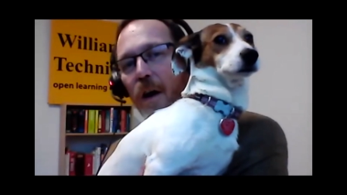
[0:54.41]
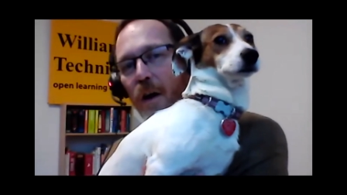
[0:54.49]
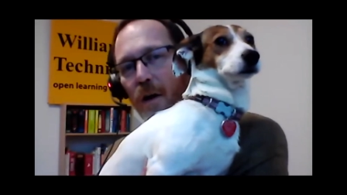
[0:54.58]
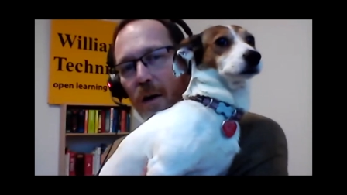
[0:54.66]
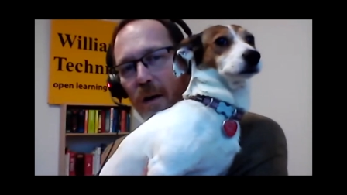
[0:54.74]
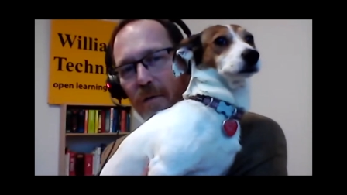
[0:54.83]

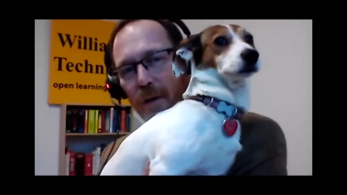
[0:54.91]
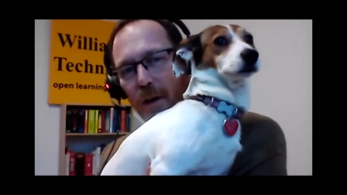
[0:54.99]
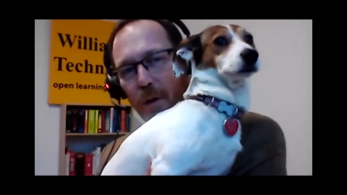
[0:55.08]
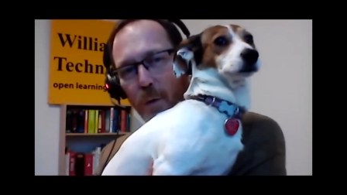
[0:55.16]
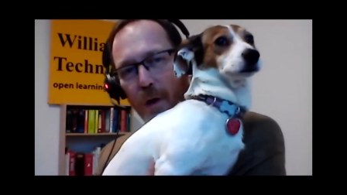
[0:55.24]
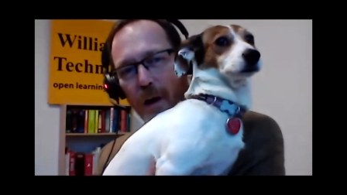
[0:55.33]
all of
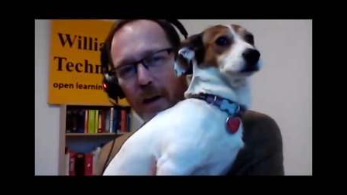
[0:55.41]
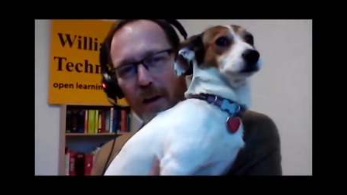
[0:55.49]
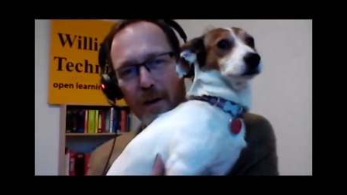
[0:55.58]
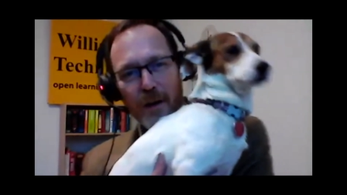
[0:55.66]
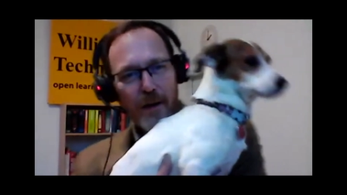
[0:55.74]
our work.